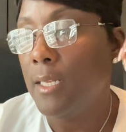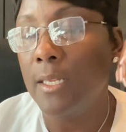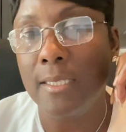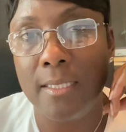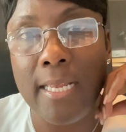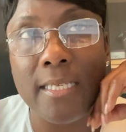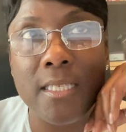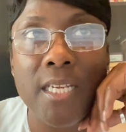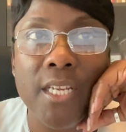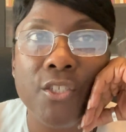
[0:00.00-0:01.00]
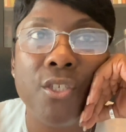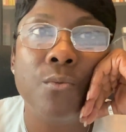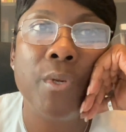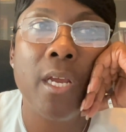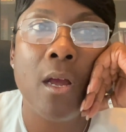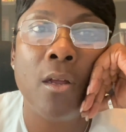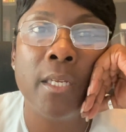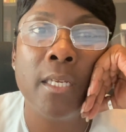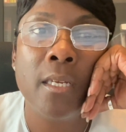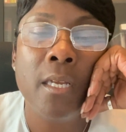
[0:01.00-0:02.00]
That's tension, we call
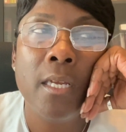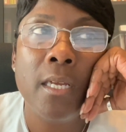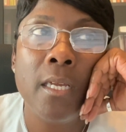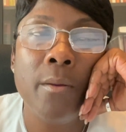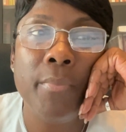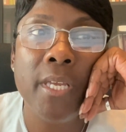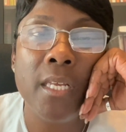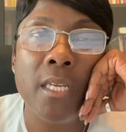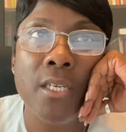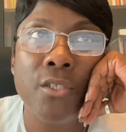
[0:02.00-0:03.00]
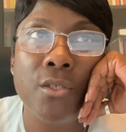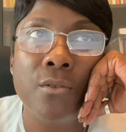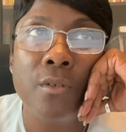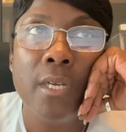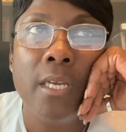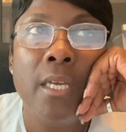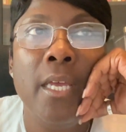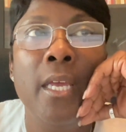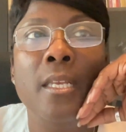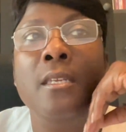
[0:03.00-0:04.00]
it, can be an issue.
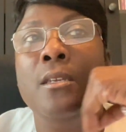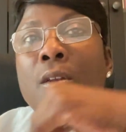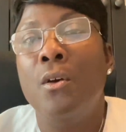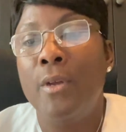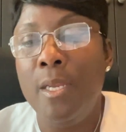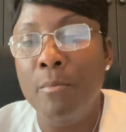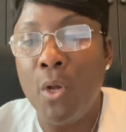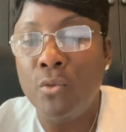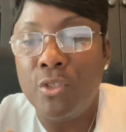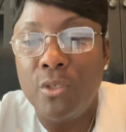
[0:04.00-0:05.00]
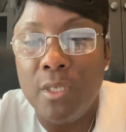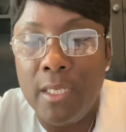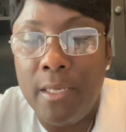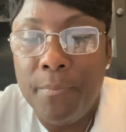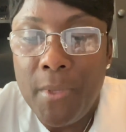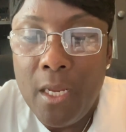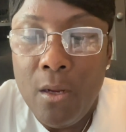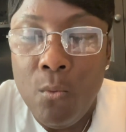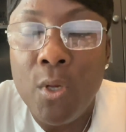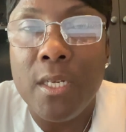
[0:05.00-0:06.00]
And emotionally,
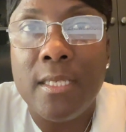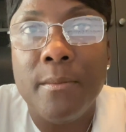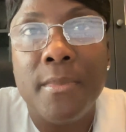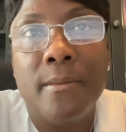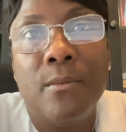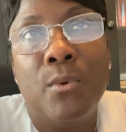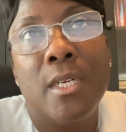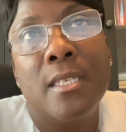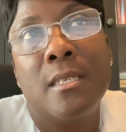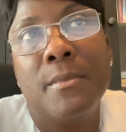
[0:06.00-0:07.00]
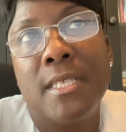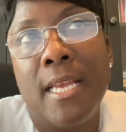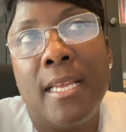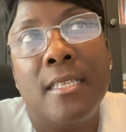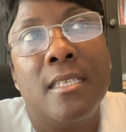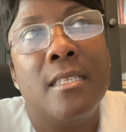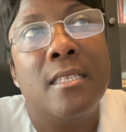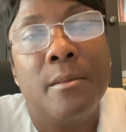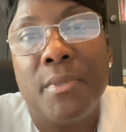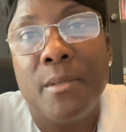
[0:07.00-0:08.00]
what are some signs and
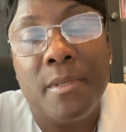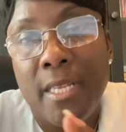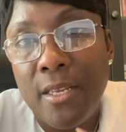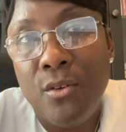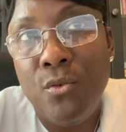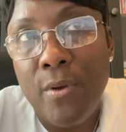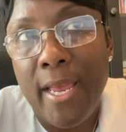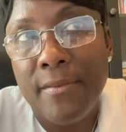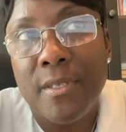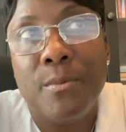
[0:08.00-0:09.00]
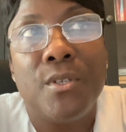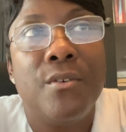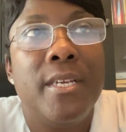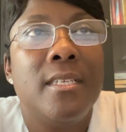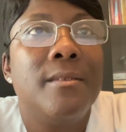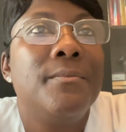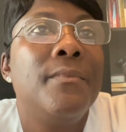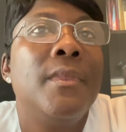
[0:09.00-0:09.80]
symptoms that you have some stress?